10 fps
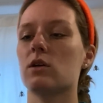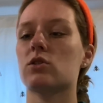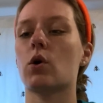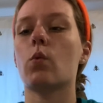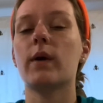
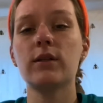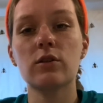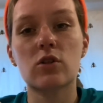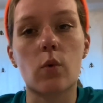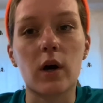So winter
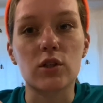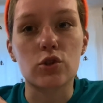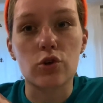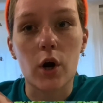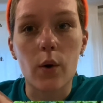squash
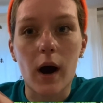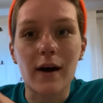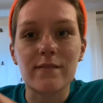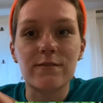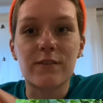grow
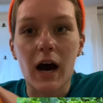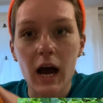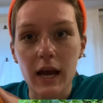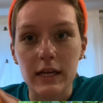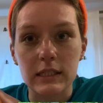on
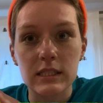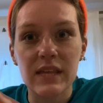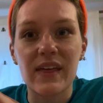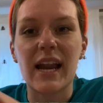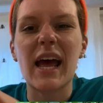vines
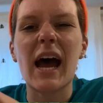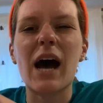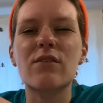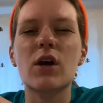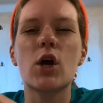that
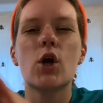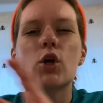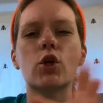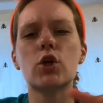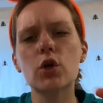have
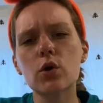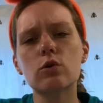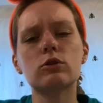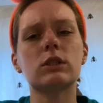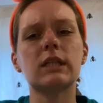
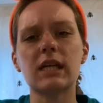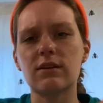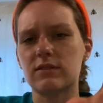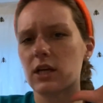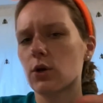huge
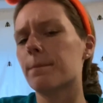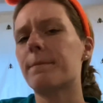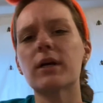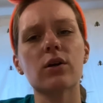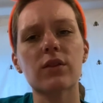leaves that are
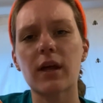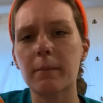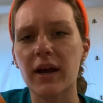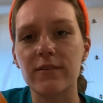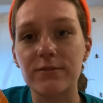bigger than
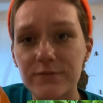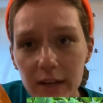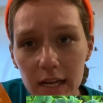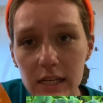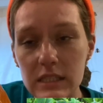my
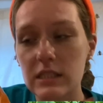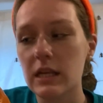face.